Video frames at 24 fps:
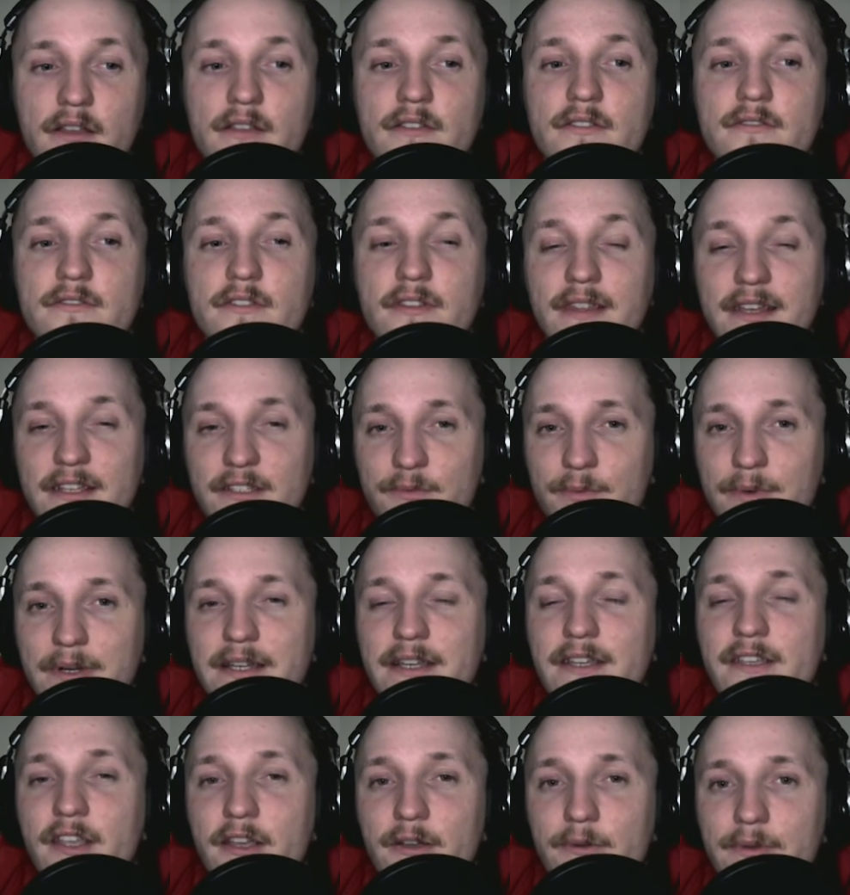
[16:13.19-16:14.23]
So that's why
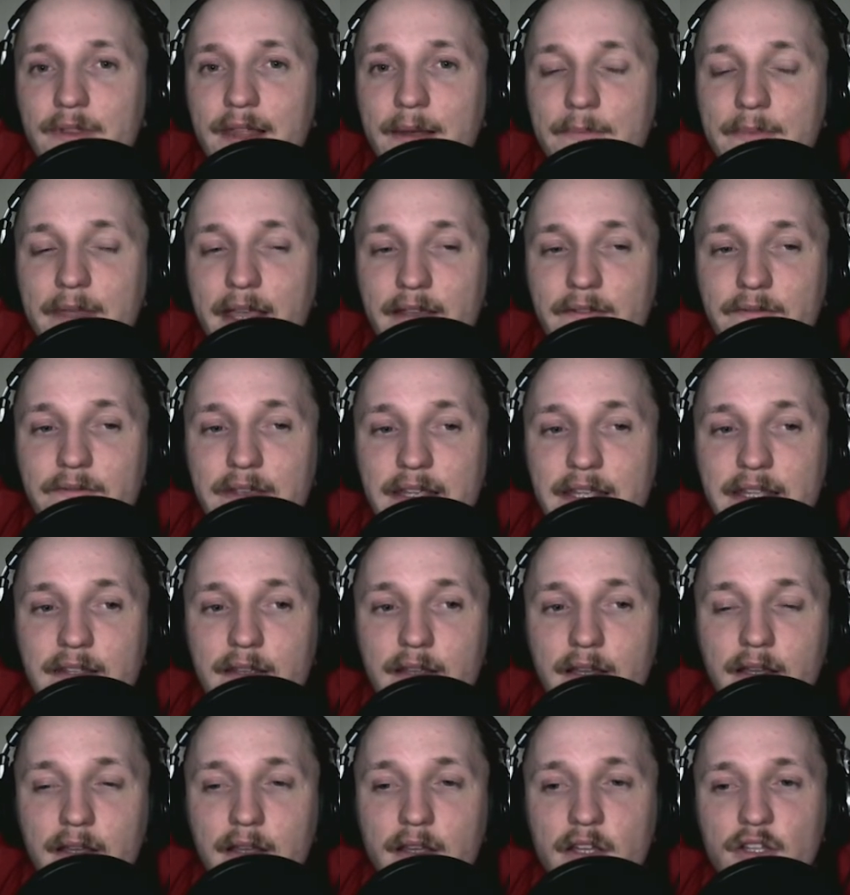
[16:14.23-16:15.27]
I go with MKV,
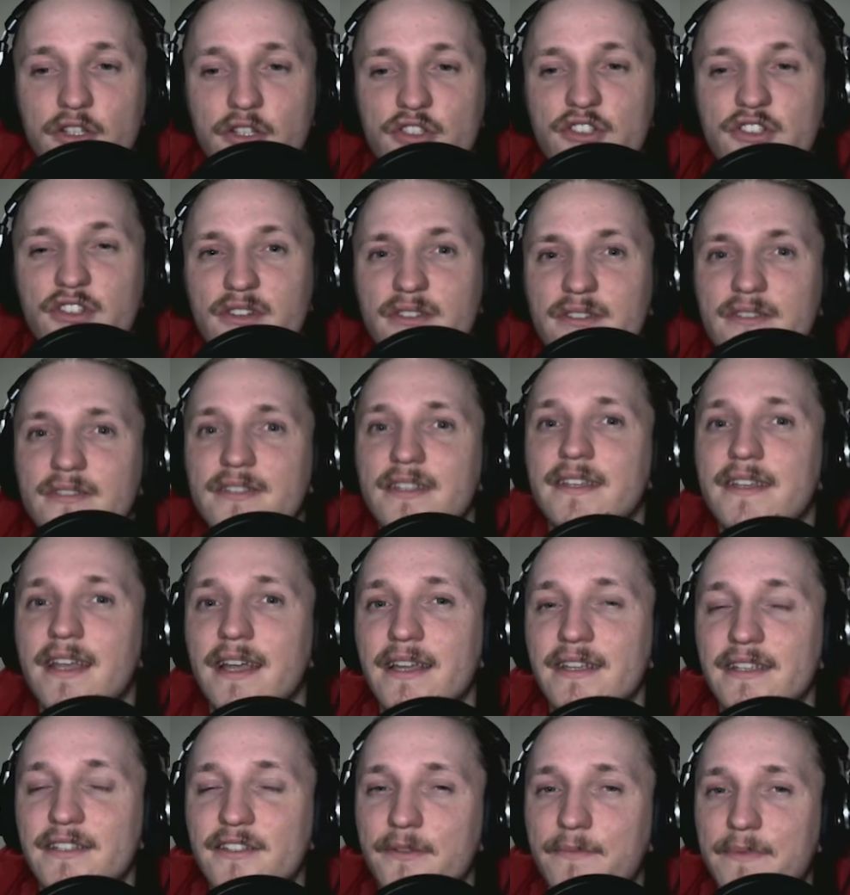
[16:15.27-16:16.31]
just in
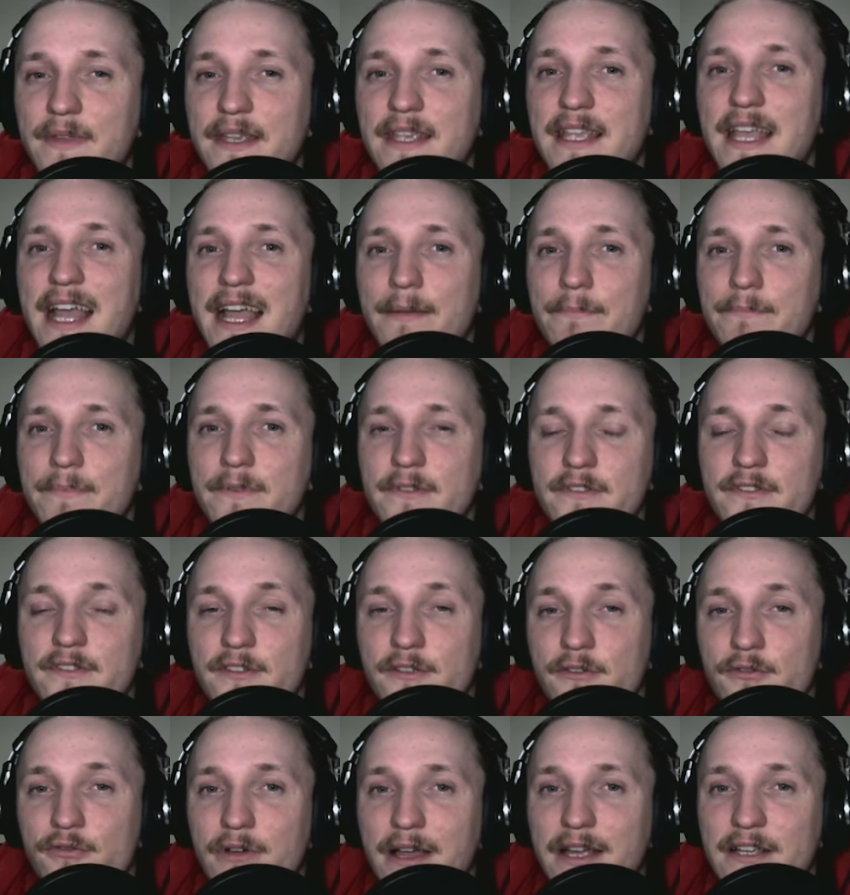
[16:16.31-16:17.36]
case something happens to
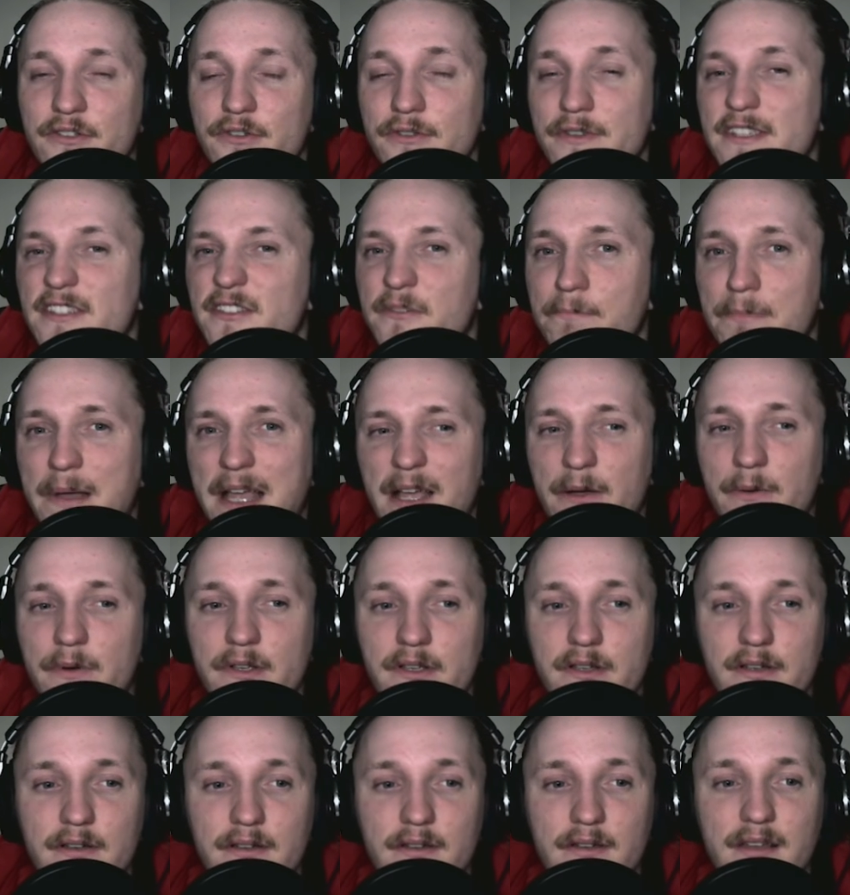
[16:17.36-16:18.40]
crash or there's a power
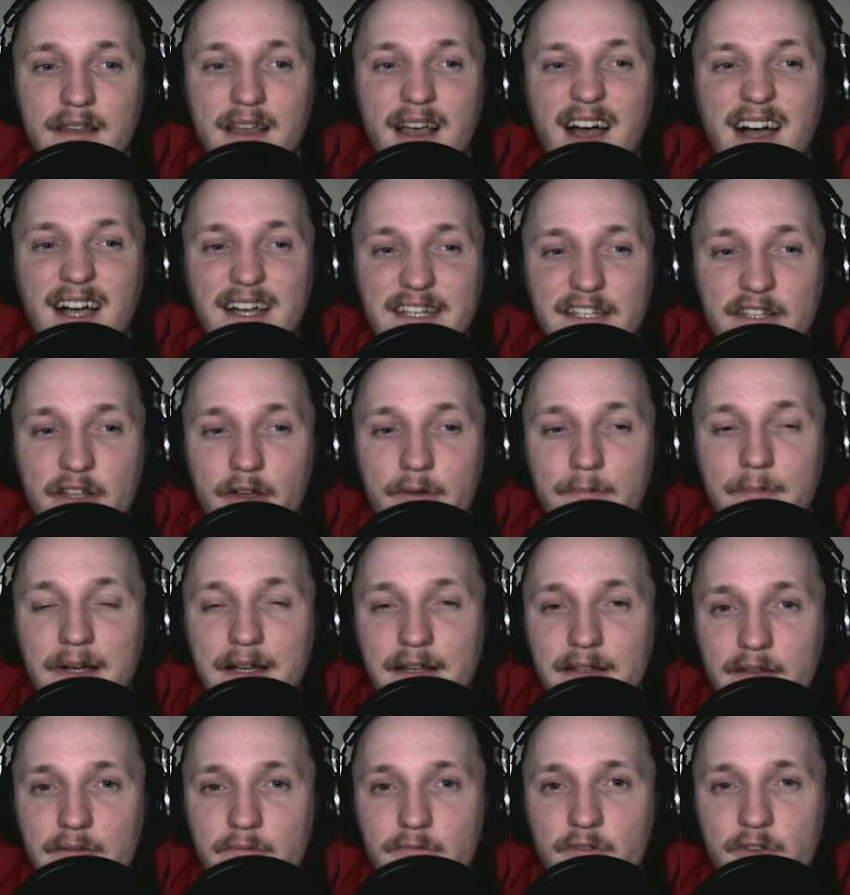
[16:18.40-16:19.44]
cut. I know
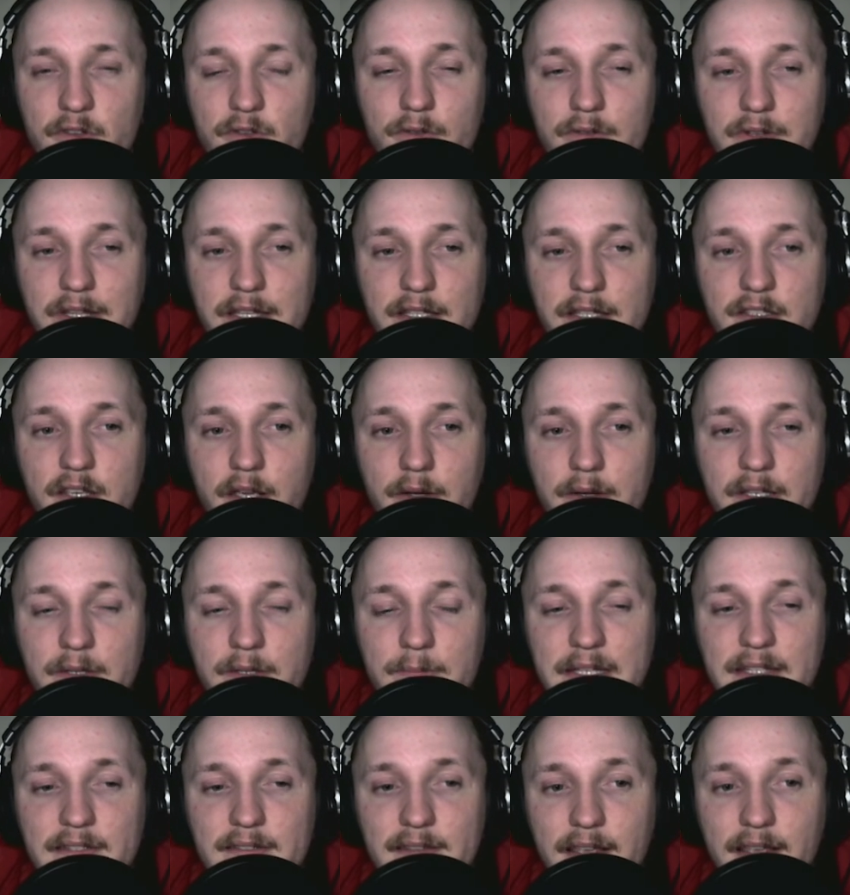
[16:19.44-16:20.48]
my recording's going to
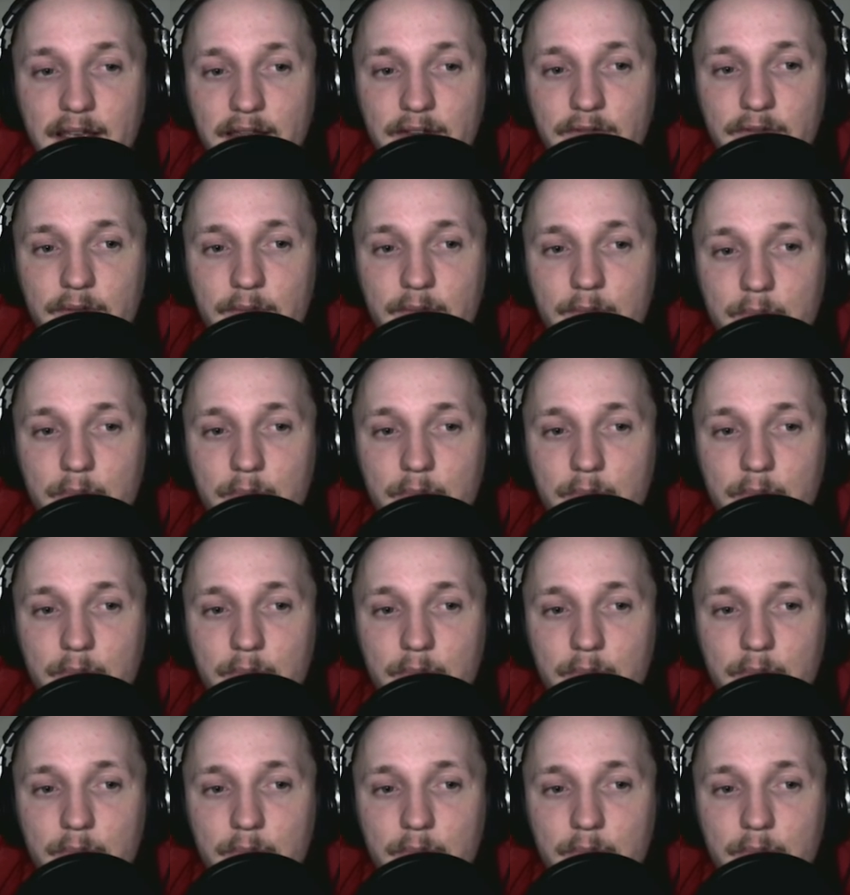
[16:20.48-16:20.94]
be safe.